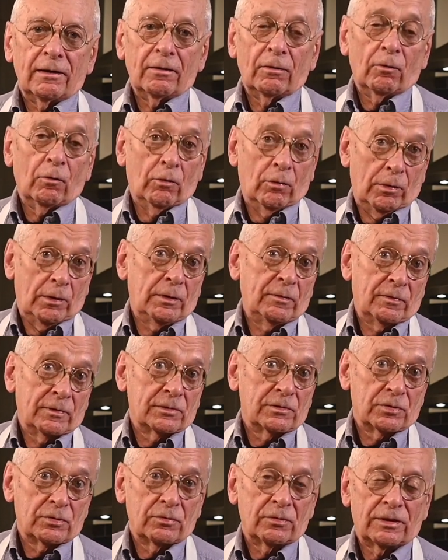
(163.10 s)
or even
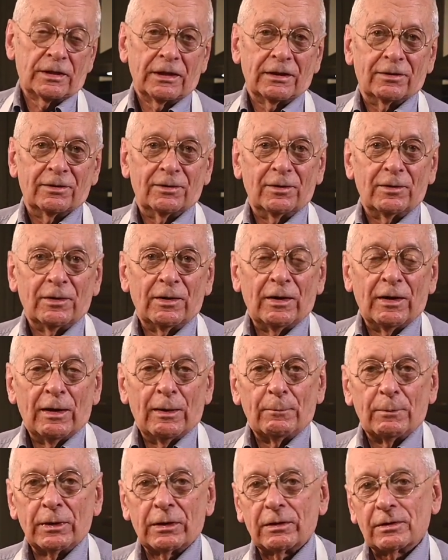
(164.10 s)
too thin,
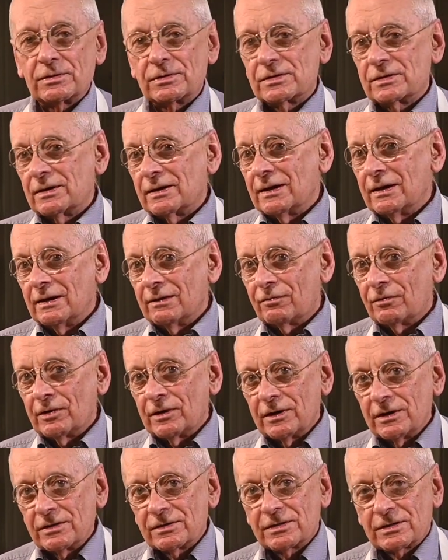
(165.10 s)
because if it
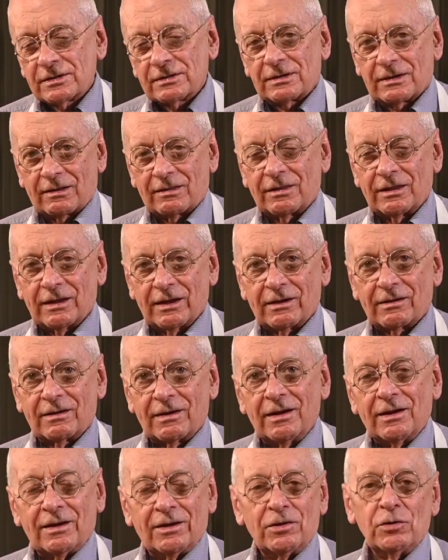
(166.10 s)
is
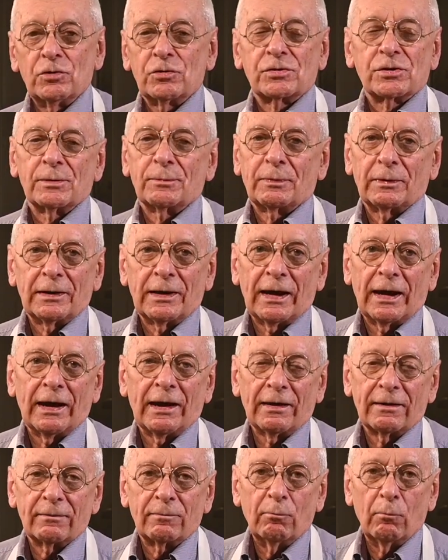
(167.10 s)
thick, you simply
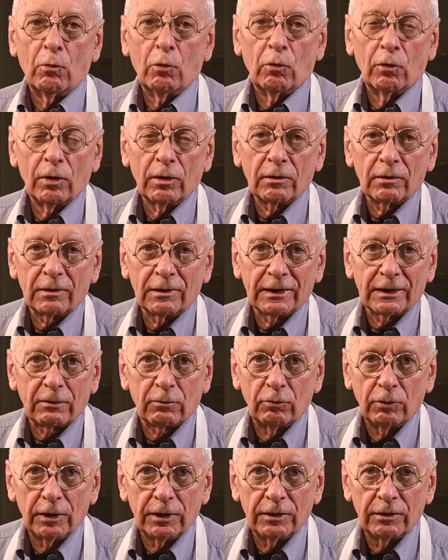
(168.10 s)
add more
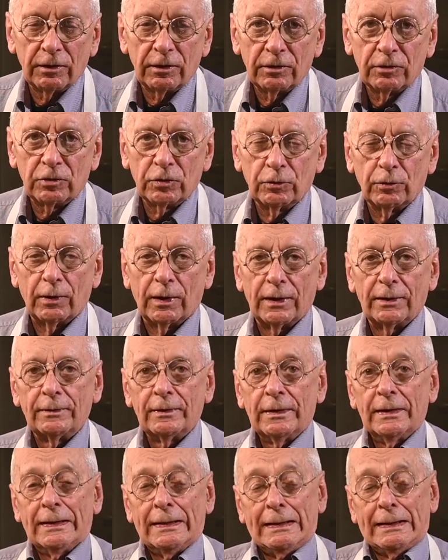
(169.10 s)
liquid to it.
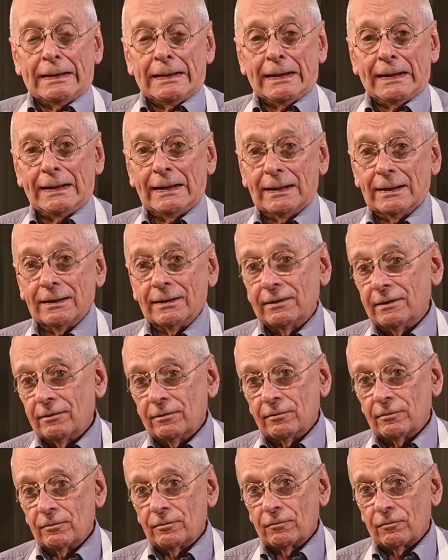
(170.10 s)
And
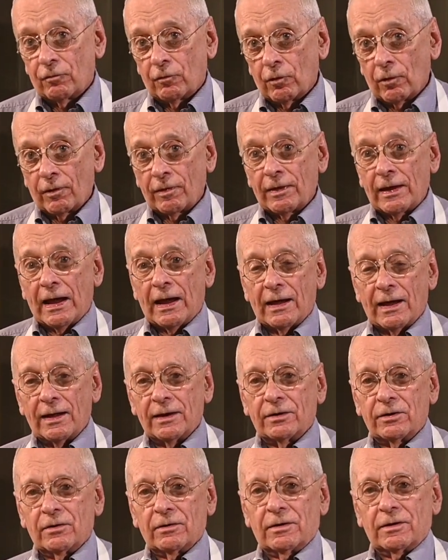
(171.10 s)
for
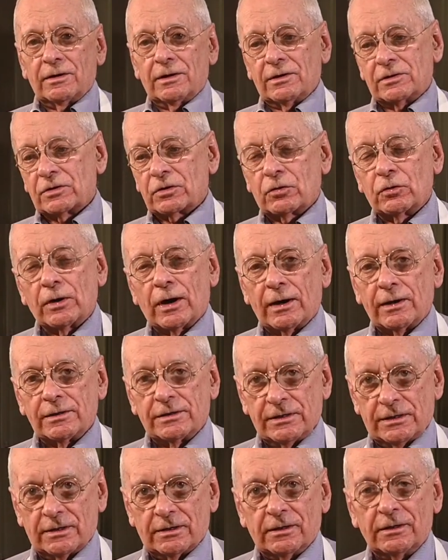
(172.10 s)
that, it's a good
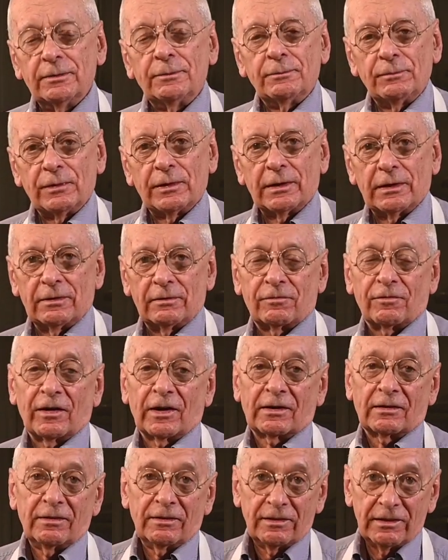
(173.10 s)
idea. In
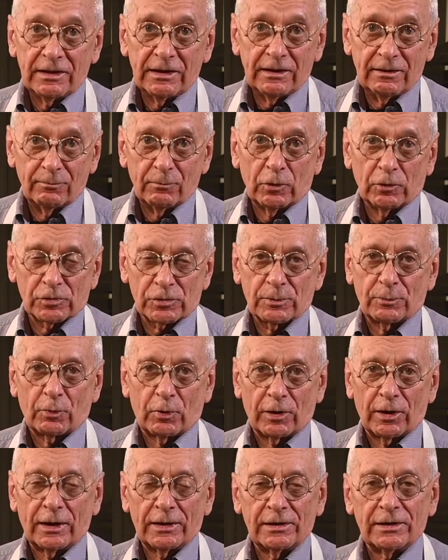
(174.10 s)
fact, the most
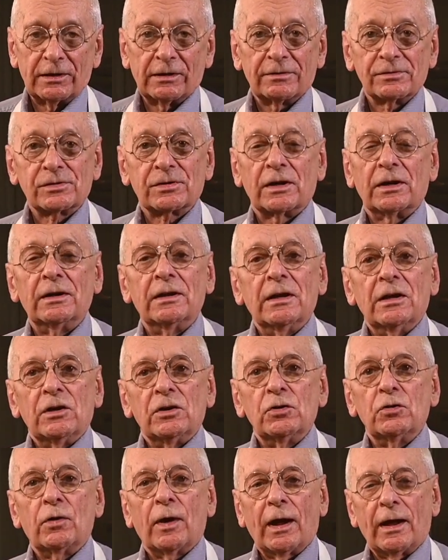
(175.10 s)
important idea is that
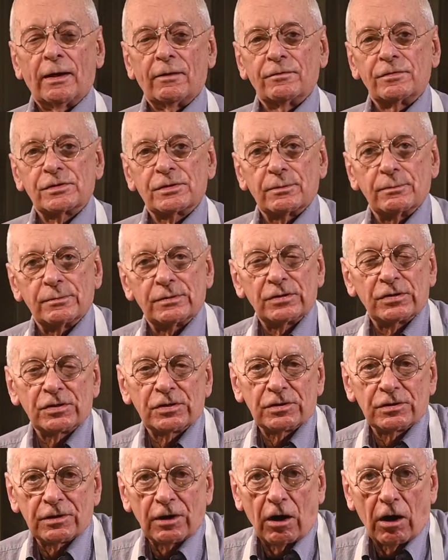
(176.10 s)
you have some
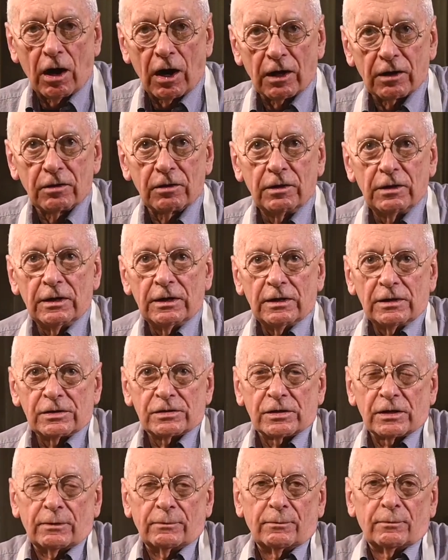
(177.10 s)
stock.
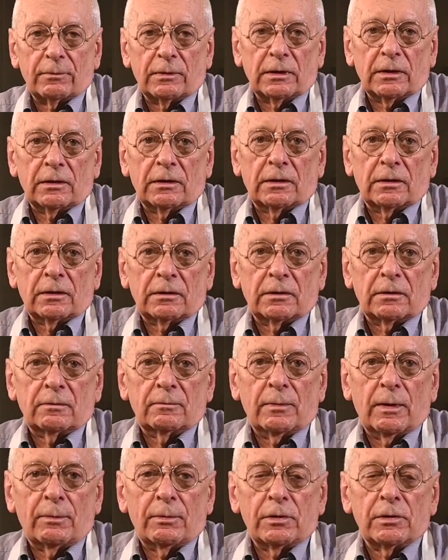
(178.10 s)
Some
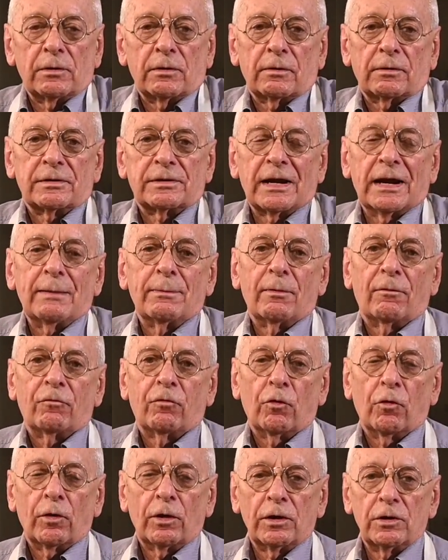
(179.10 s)
maybe the day
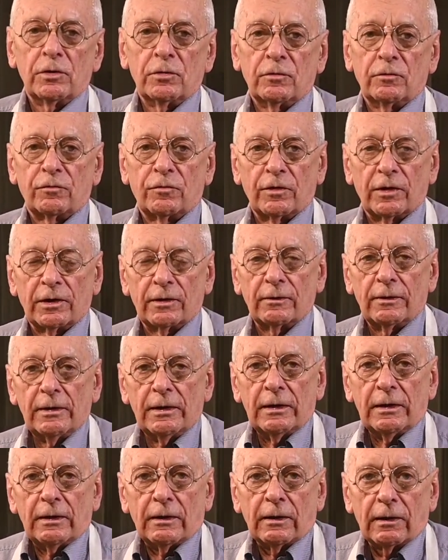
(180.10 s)
before you've
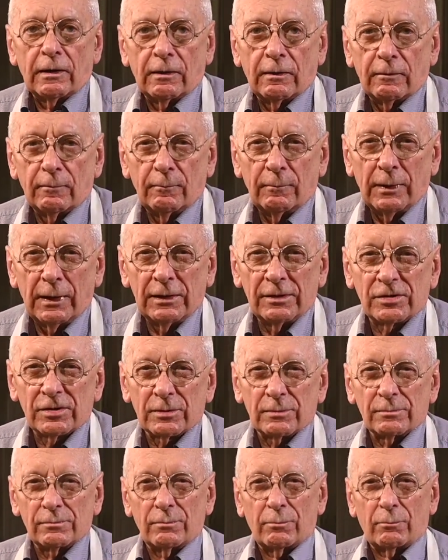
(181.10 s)
made some